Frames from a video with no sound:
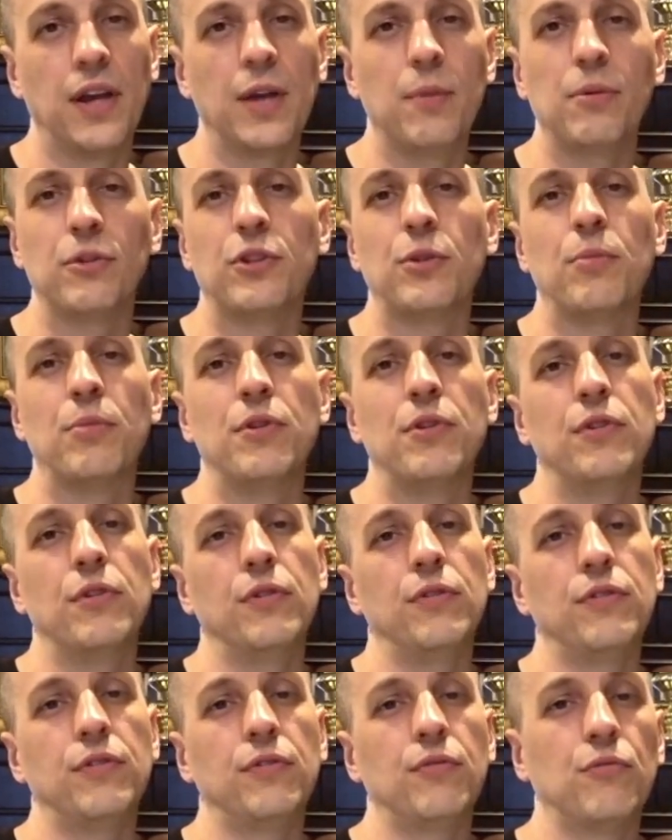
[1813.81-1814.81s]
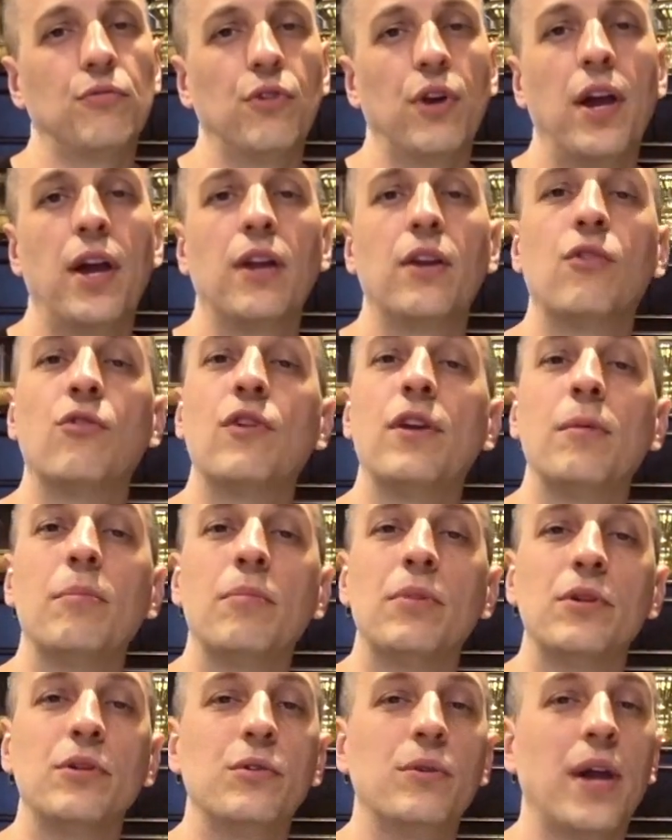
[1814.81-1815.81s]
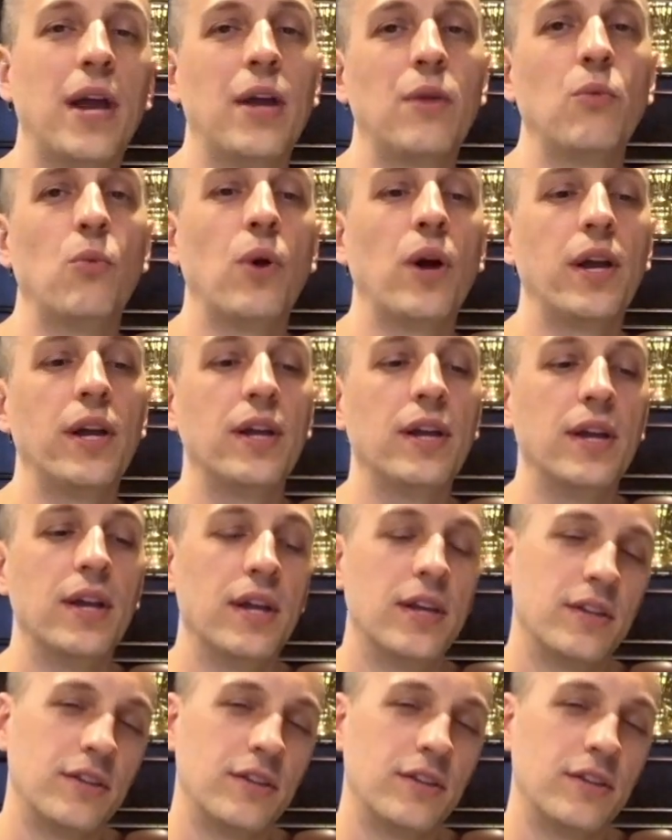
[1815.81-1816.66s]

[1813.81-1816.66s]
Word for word: able to produce red, green, blue, and white.